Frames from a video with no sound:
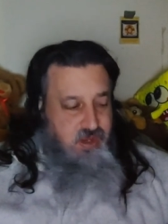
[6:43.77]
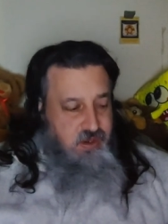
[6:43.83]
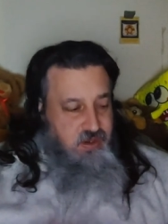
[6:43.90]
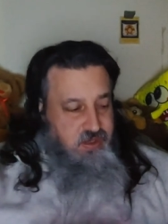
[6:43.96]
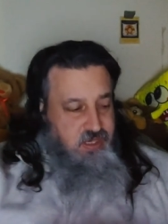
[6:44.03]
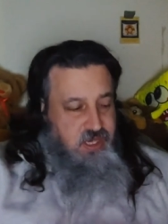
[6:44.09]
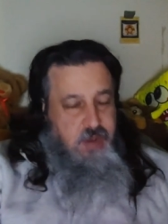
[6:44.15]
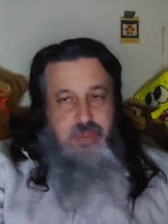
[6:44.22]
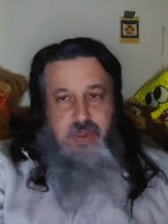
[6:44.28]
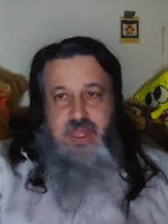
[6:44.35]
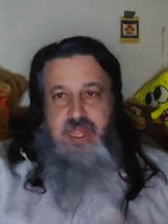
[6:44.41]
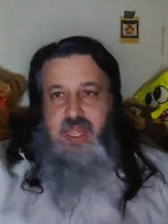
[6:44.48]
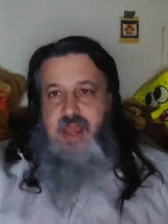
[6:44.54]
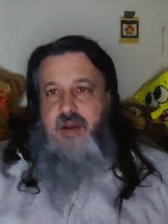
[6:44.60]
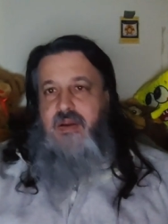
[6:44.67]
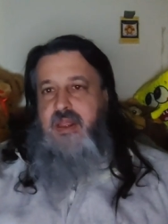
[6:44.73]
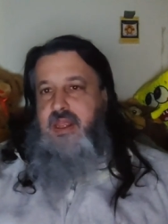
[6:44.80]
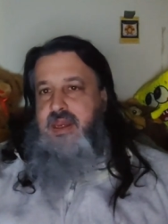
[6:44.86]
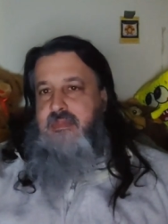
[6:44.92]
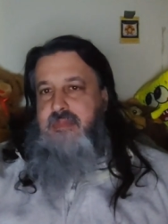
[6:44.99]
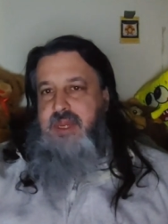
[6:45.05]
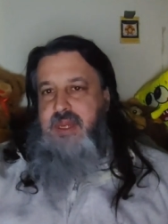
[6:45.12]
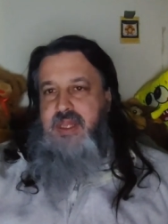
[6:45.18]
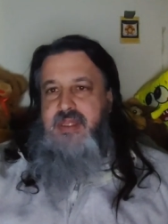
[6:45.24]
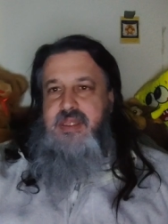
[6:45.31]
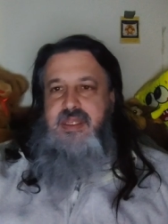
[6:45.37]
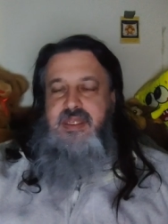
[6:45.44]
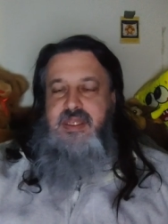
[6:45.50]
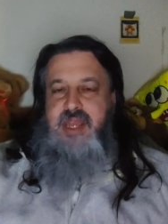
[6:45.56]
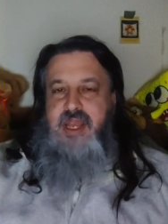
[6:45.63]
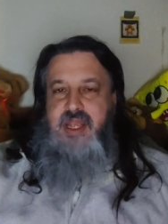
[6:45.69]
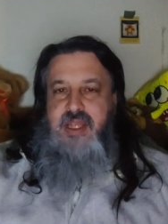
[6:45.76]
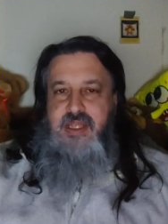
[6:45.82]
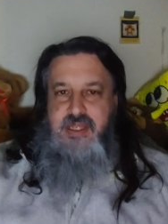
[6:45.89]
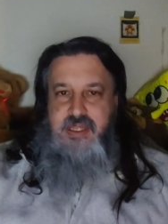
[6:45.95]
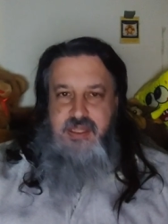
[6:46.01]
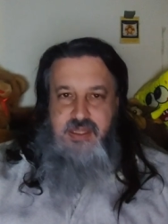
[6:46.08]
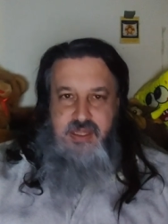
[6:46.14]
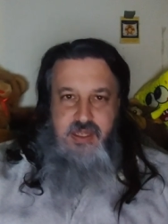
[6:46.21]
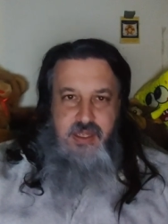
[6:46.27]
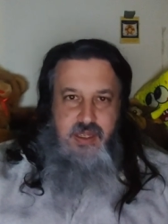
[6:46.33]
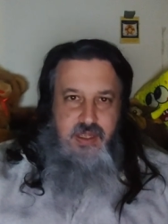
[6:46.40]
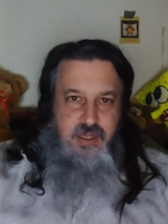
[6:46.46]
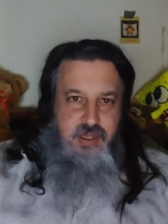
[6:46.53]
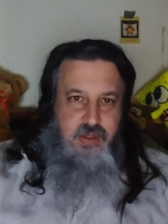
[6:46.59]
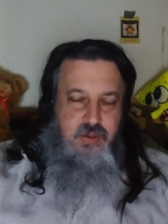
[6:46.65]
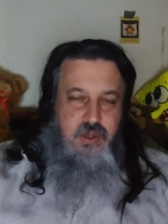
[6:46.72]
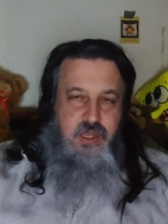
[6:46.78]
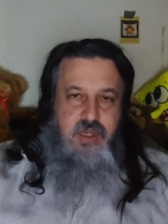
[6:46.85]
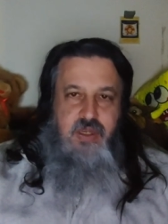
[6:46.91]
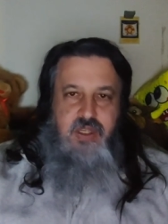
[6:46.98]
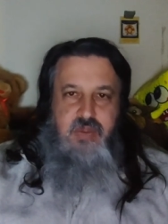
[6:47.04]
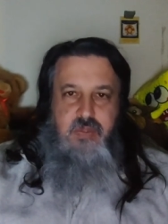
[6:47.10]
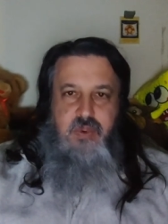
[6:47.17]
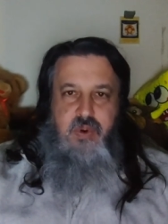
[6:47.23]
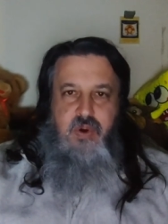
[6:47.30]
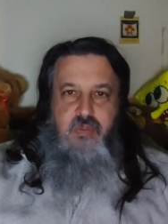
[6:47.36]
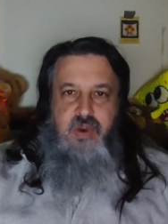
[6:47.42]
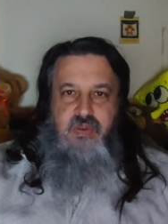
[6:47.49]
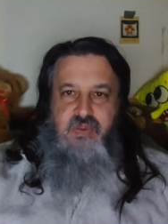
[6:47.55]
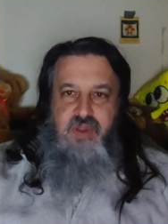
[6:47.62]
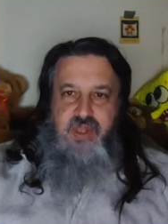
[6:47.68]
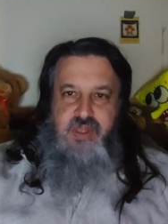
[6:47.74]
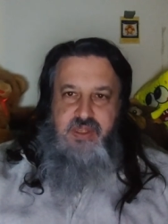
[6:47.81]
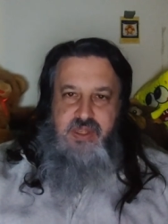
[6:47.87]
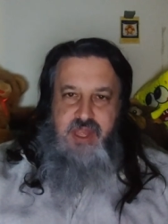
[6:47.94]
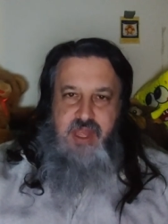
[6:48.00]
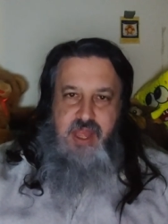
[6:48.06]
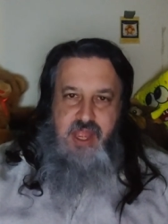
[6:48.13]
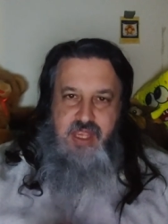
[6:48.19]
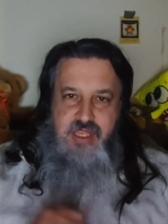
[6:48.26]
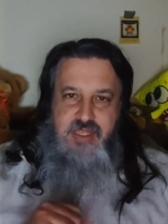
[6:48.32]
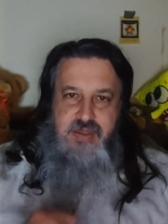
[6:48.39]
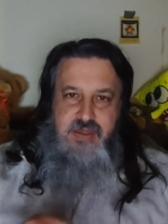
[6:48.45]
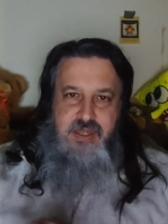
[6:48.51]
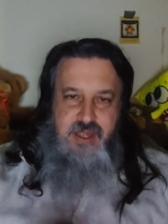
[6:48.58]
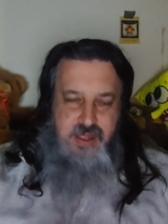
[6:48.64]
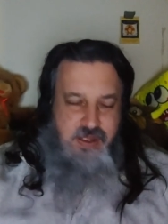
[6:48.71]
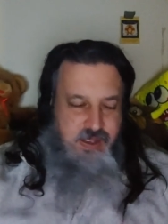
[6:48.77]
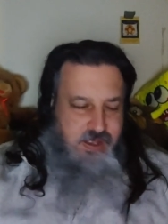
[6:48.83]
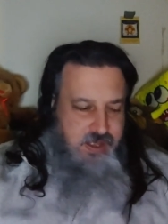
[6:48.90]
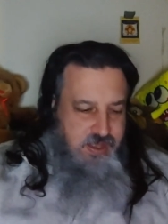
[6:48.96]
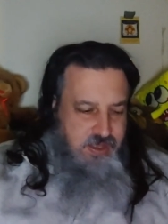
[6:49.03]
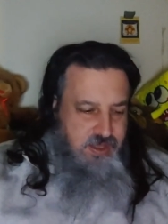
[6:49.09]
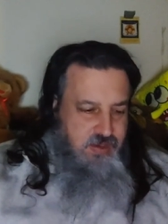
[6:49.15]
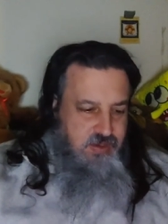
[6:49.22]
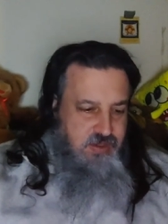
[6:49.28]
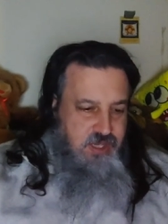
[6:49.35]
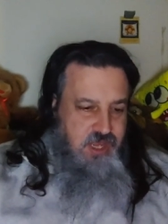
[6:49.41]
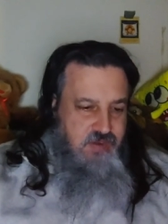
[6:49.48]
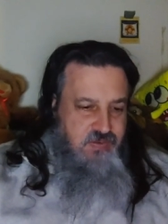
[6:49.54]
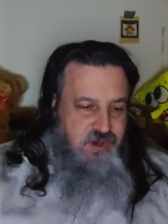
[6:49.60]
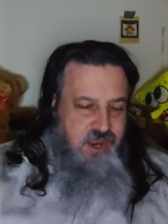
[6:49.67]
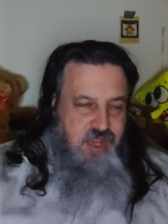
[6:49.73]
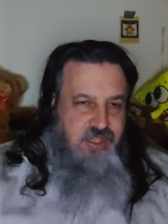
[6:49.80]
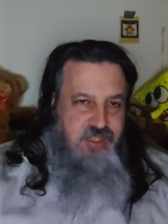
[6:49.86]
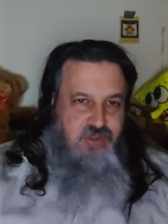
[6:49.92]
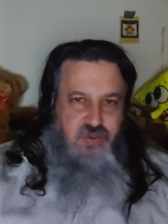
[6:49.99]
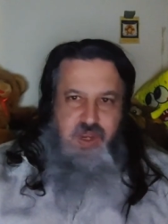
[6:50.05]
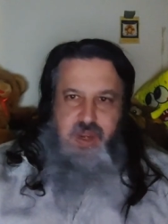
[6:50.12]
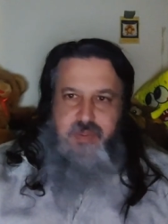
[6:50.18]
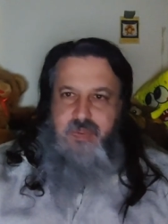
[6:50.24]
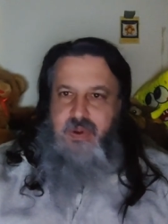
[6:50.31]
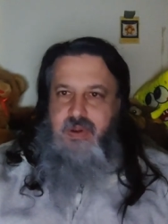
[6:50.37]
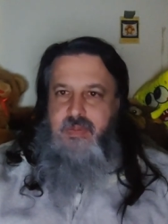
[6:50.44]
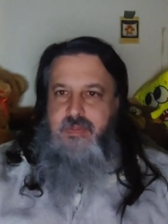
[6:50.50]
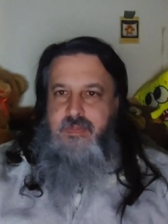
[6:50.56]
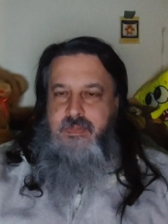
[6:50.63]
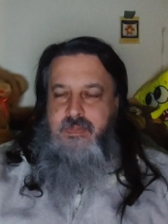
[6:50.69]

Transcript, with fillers: You're seeing it play out in minutes and seconds. And so I used to borrow my friend's uh, ice. Uh, they used to have an ice scraper